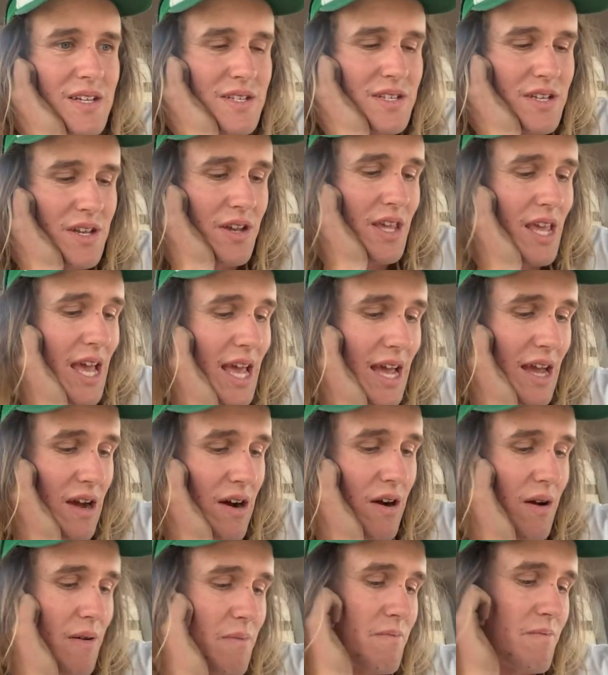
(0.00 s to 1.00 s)
So yeah,
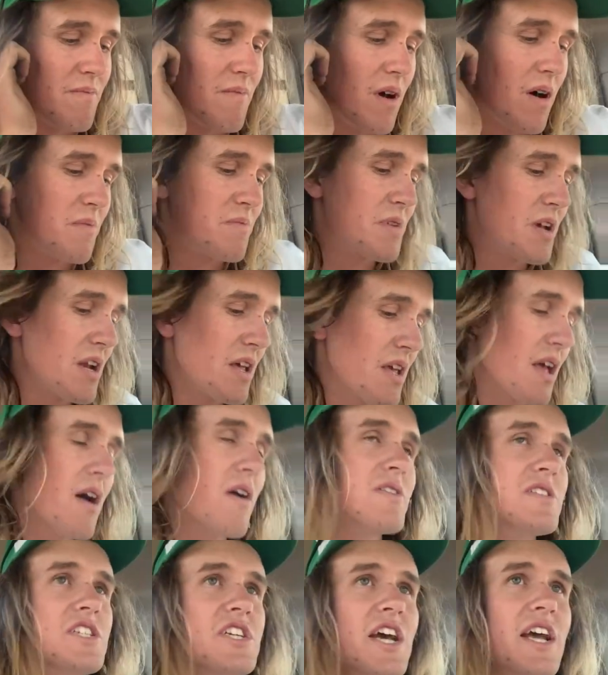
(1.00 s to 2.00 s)
I'm going to go
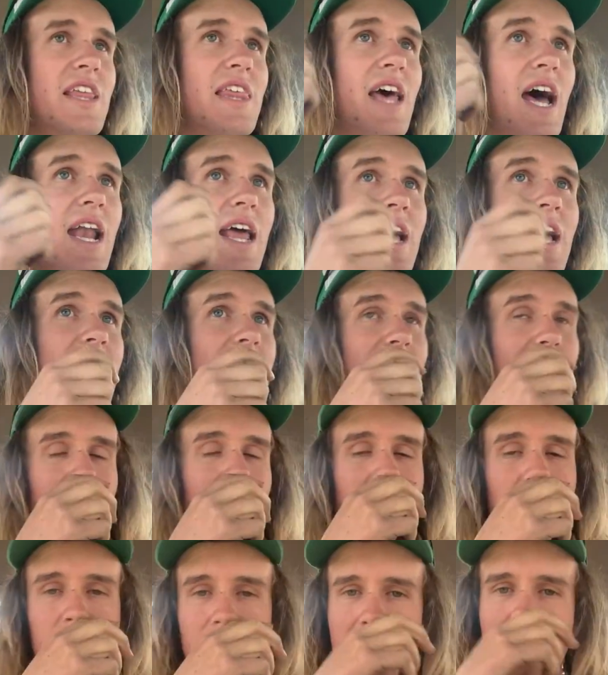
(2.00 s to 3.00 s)
and check that out. That
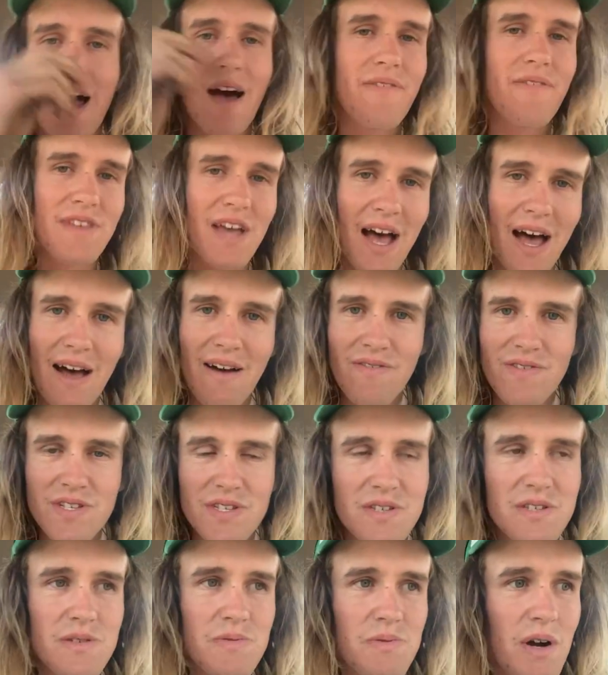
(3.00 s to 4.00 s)
will be after
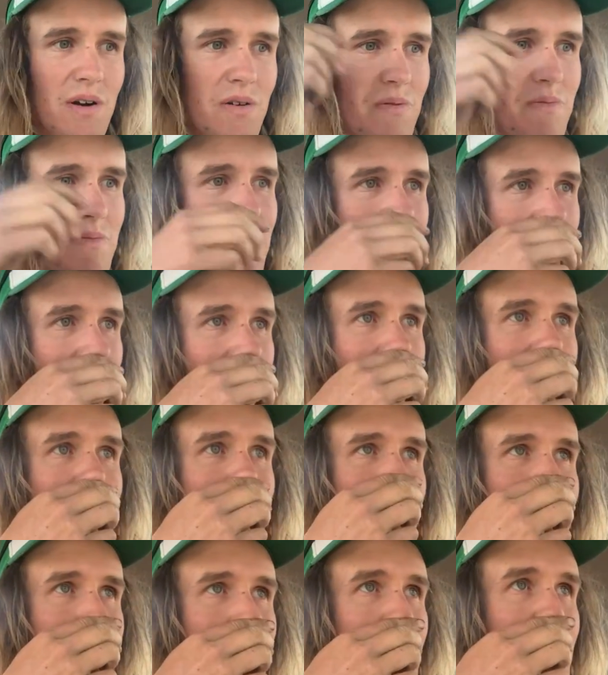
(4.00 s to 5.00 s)
harvest as well.
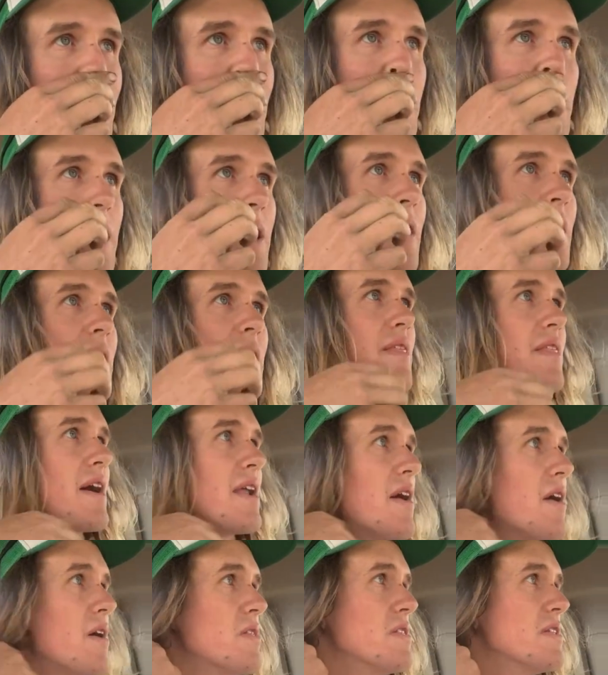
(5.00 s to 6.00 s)
They
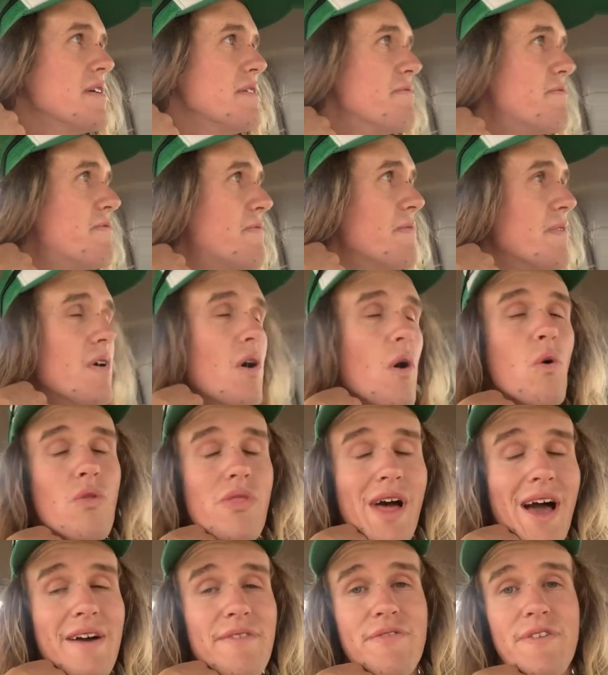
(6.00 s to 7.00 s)
don't live all
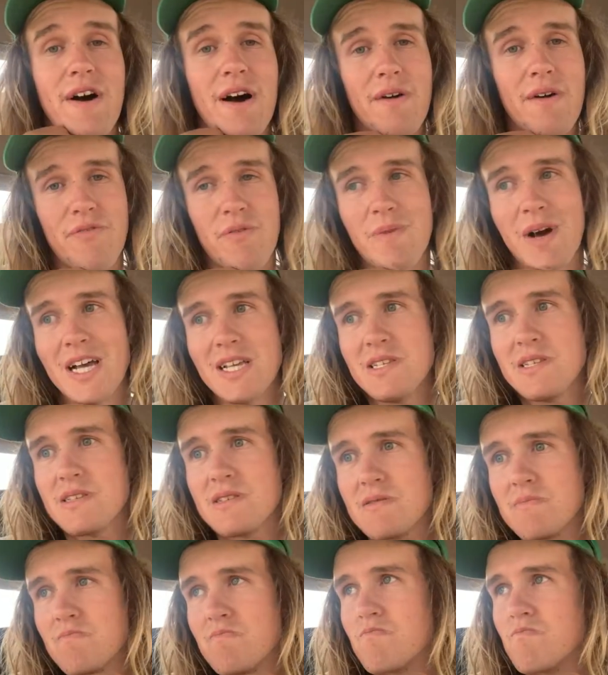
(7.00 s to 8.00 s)
that far from
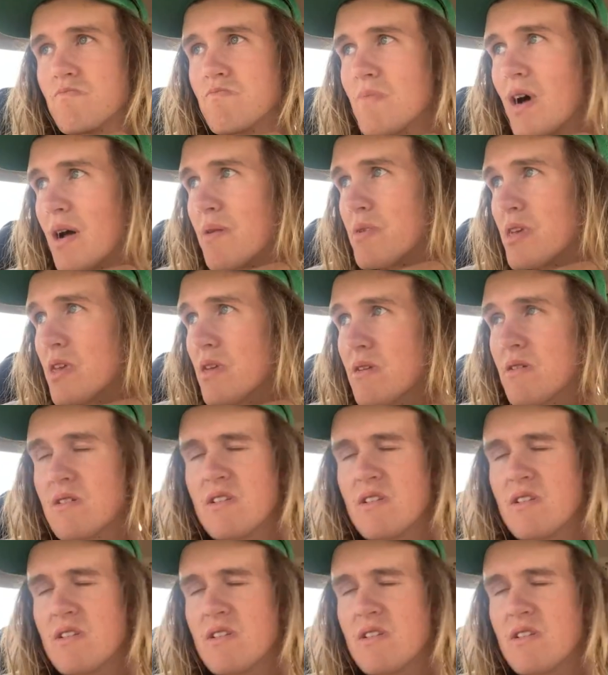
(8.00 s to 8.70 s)
us, maybe